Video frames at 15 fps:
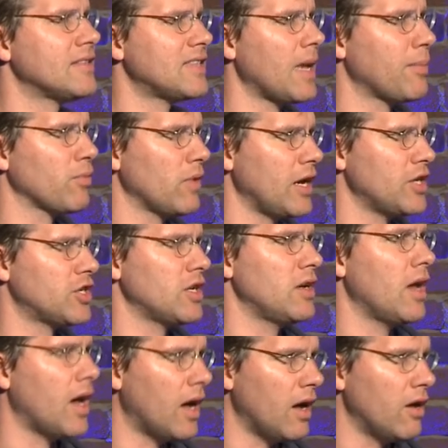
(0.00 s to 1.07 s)

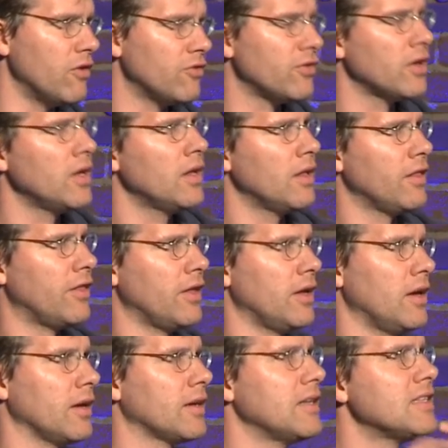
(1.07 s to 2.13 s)
separation of
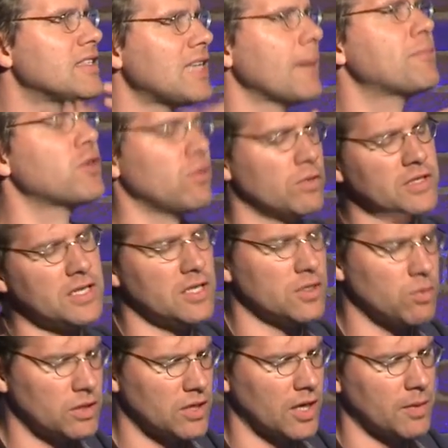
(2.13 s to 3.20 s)
the conception, we'll see
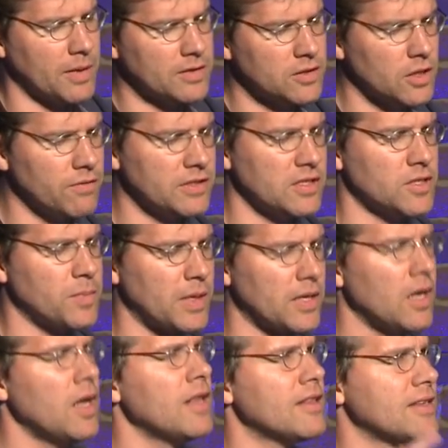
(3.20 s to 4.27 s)
this when we talk about services, but
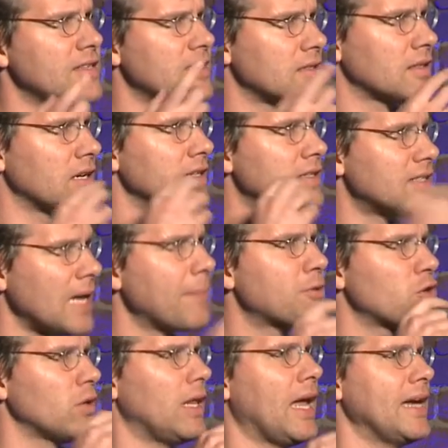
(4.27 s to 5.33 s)
this
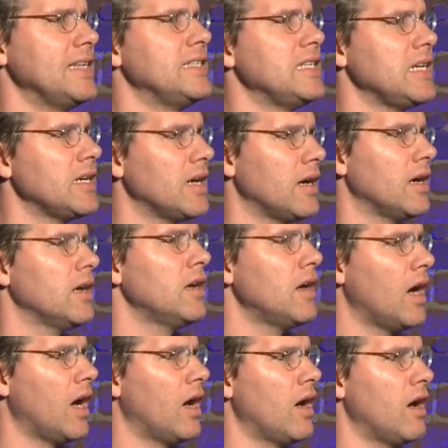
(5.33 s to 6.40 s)
conceptual idea
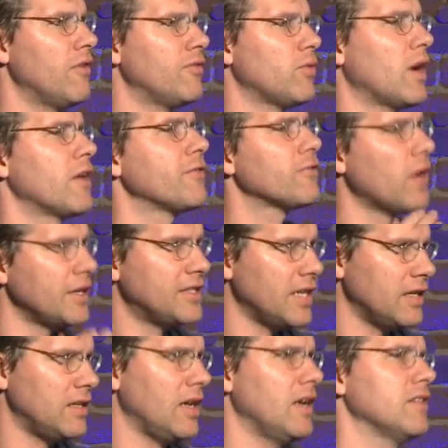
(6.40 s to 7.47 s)
of what a front
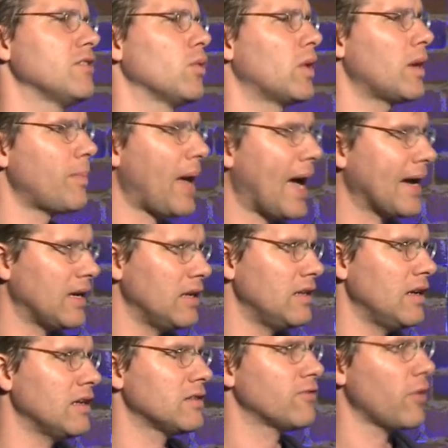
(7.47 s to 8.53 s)
end is or what a back end
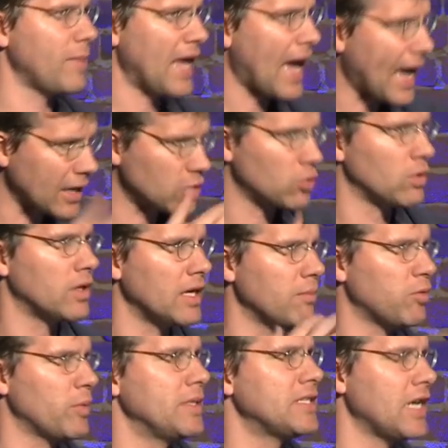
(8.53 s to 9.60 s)
is from the actual
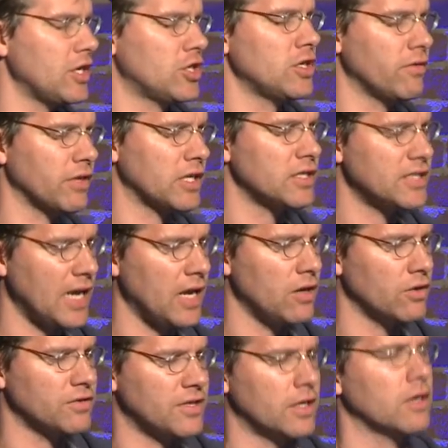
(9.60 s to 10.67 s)
implementation of the
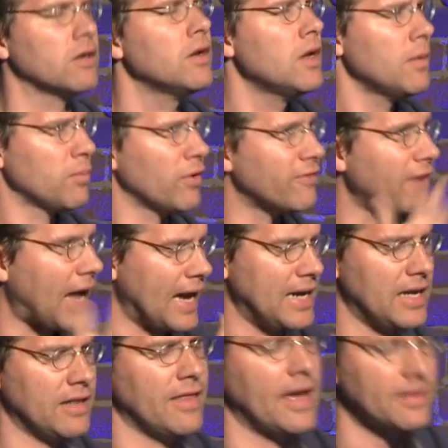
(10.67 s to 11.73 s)
containers that are
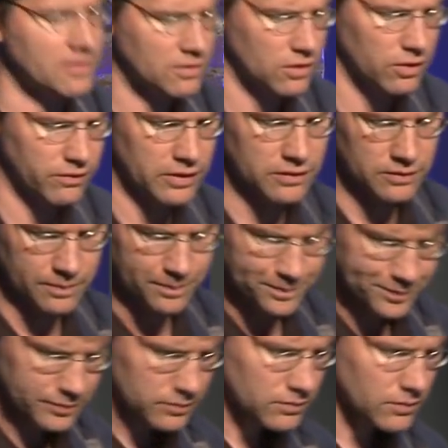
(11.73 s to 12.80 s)
providing that service.
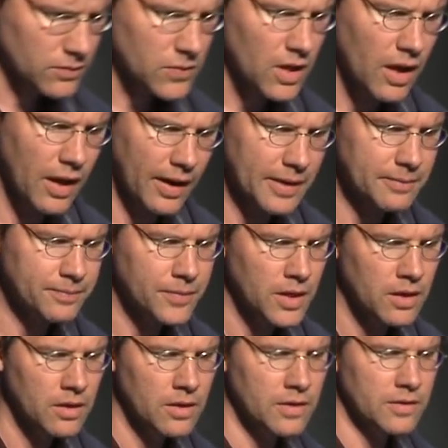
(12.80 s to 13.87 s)
All right,
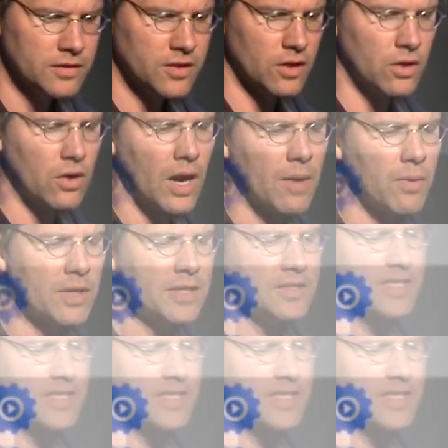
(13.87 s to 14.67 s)
so I want